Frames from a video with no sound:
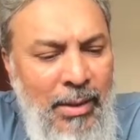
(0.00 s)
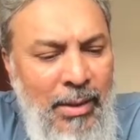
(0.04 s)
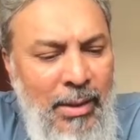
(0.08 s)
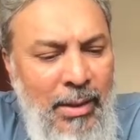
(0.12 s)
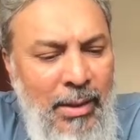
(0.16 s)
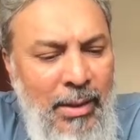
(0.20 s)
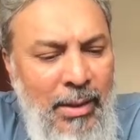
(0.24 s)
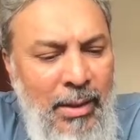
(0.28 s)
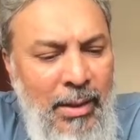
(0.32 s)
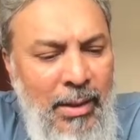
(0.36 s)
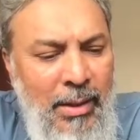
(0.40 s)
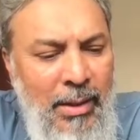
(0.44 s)

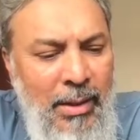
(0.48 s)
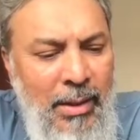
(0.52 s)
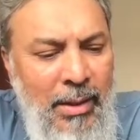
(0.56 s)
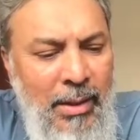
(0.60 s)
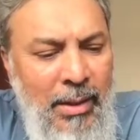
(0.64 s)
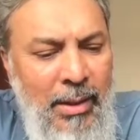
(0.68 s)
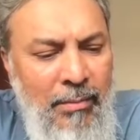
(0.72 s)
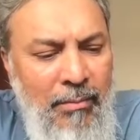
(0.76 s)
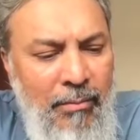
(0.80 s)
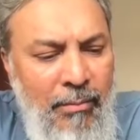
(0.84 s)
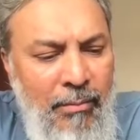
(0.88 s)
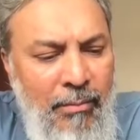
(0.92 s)
The
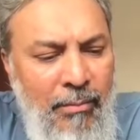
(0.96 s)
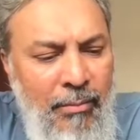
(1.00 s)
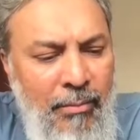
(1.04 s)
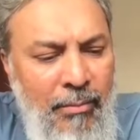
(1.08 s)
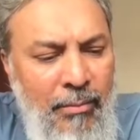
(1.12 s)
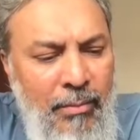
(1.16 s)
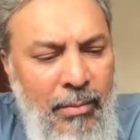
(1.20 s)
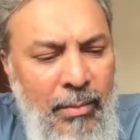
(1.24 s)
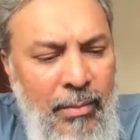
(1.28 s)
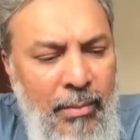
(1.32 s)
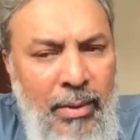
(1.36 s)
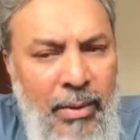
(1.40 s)

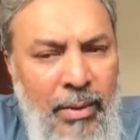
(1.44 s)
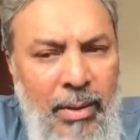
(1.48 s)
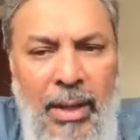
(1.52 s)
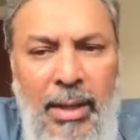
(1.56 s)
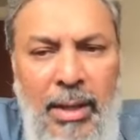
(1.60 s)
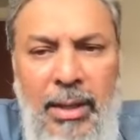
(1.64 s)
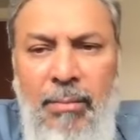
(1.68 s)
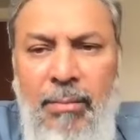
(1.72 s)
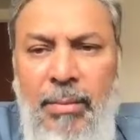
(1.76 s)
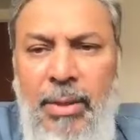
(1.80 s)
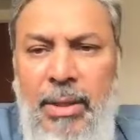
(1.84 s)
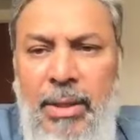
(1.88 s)

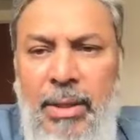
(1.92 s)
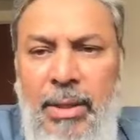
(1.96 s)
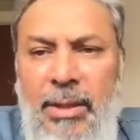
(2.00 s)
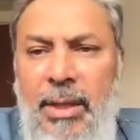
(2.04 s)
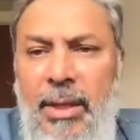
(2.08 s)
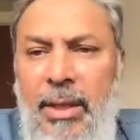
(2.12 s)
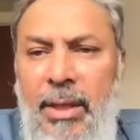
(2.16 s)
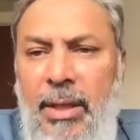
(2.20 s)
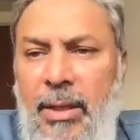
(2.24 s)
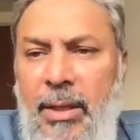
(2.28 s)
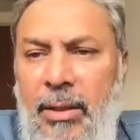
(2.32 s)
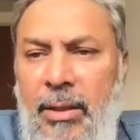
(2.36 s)

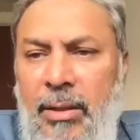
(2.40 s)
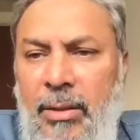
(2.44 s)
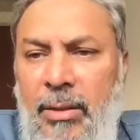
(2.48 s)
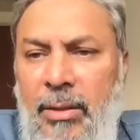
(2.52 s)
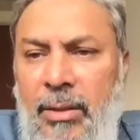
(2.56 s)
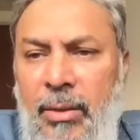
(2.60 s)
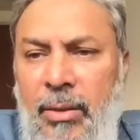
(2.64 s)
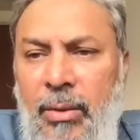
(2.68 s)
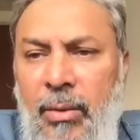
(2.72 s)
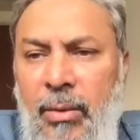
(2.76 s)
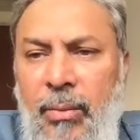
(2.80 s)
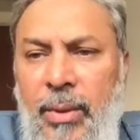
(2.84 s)
learning
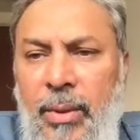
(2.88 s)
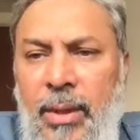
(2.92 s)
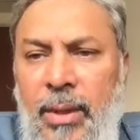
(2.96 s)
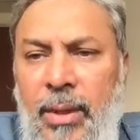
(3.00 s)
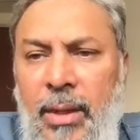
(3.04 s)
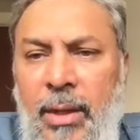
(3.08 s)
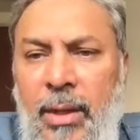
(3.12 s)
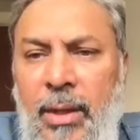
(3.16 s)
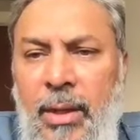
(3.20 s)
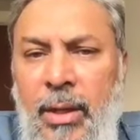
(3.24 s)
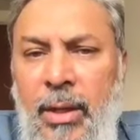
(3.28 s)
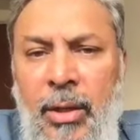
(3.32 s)
materials
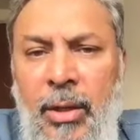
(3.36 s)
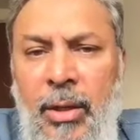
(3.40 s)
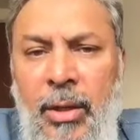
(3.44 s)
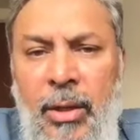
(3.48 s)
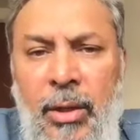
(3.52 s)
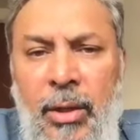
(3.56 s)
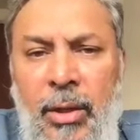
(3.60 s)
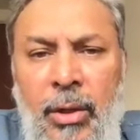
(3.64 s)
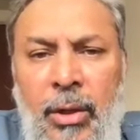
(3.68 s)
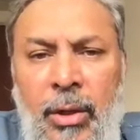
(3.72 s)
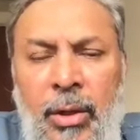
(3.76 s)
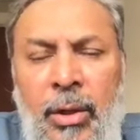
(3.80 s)
were
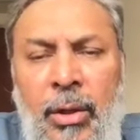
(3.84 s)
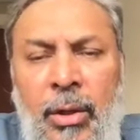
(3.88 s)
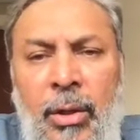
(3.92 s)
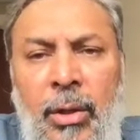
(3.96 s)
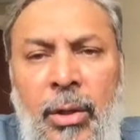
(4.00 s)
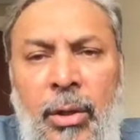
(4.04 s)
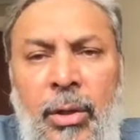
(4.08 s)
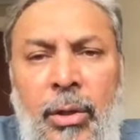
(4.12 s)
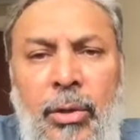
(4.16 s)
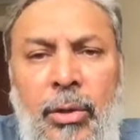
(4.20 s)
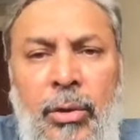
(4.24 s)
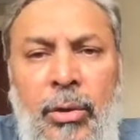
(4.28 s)

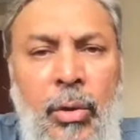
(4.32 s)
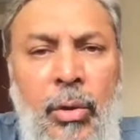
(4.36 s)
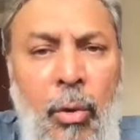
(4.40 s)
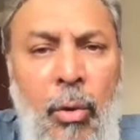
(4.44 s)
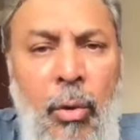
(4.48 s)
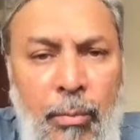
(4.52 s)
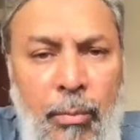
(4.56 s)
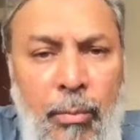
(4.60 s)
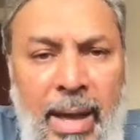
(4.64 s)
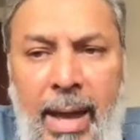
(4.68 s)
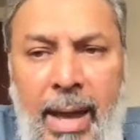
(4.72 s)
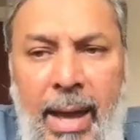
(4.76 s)

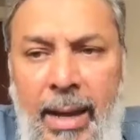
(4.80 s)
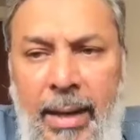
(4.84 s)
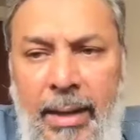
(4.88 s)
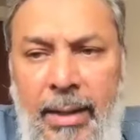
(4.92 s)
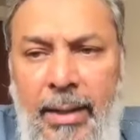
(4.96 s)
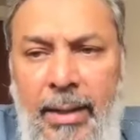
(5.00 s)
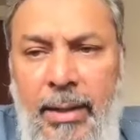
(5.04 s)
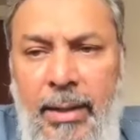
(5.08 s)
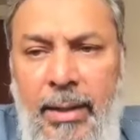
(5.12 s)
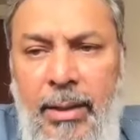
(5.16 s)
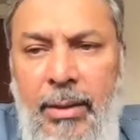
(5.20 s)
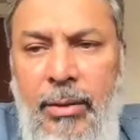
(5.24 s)
so
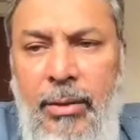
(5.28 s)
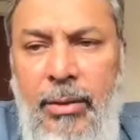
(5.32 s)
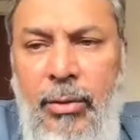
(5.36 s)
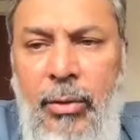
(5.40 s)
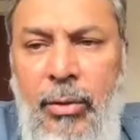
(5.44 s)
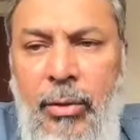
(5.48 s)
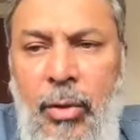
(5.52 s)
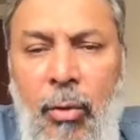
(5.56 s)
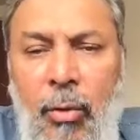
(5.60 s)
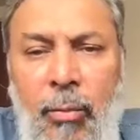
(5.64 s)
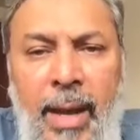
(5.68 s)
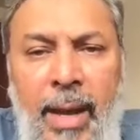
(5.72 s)
bad,
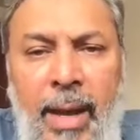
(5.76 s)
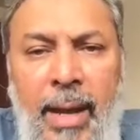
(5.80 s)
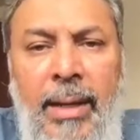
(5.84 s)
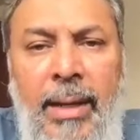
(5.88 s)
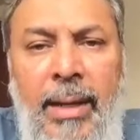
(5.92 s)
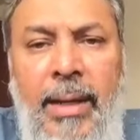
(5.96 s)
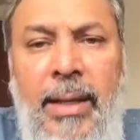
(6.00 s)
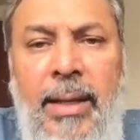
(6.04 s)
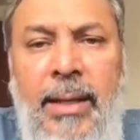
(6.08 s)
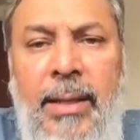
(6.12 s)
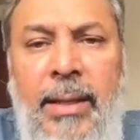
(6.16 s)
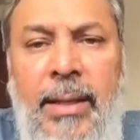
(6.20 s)
so
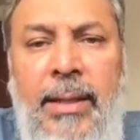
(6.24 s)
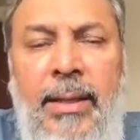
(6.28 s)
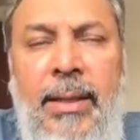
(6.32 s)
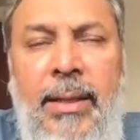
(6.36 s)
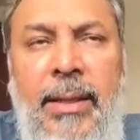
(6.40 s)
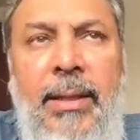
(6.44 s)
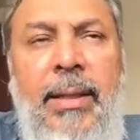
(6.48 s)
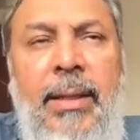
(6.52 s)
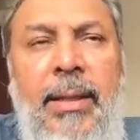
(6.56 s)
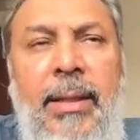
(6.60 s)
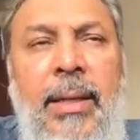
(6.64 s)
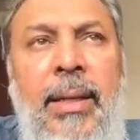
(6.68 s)
badly
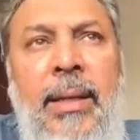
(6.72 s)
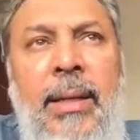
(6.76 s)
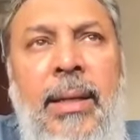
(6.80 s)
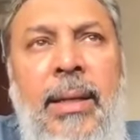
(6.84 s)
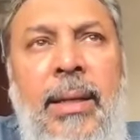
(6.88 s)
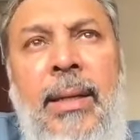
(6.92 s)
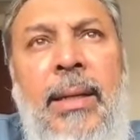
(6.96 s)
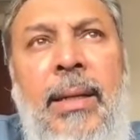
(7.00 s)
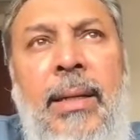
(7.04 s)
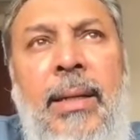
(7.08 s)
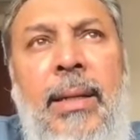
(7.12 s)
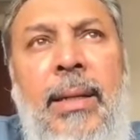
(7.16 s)
written,
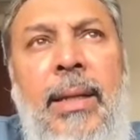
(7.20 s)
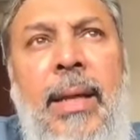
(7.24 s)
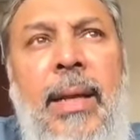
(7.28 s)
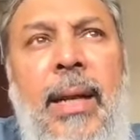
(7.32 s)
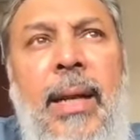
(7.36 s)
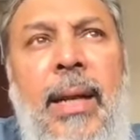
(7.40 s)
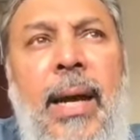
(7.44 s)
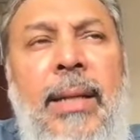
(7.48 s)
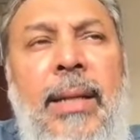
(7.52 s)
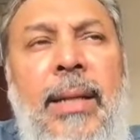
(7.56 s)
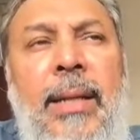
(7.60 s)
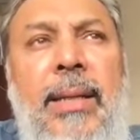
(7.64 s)
that
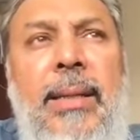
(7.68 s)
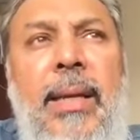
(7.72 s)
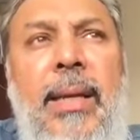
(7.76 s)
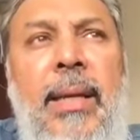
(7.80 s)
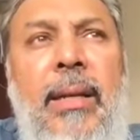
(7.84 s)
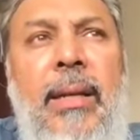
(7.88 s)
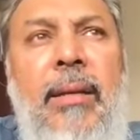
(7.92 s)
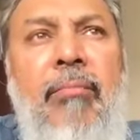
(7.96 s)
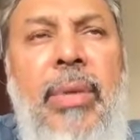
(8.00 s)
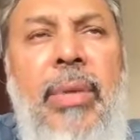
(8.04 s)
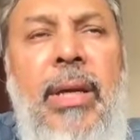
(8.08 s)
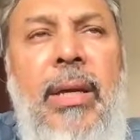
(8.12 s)
other
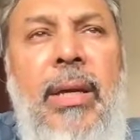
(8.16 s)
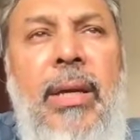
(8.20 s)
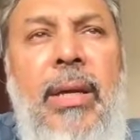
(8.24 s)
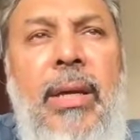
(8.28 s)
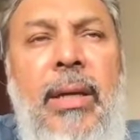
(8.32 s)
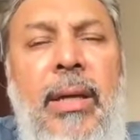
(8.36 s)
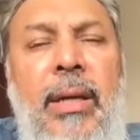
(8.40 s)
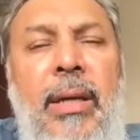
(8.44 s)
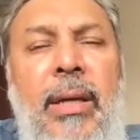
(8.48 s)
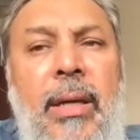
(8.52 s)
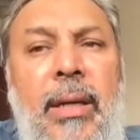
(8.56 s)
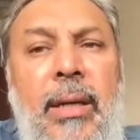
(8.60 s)
than
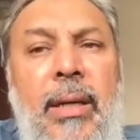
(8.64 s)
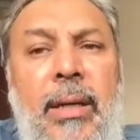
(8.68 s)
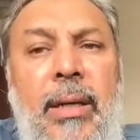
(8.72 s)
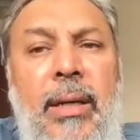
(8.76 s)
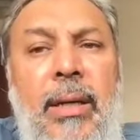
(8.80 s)
being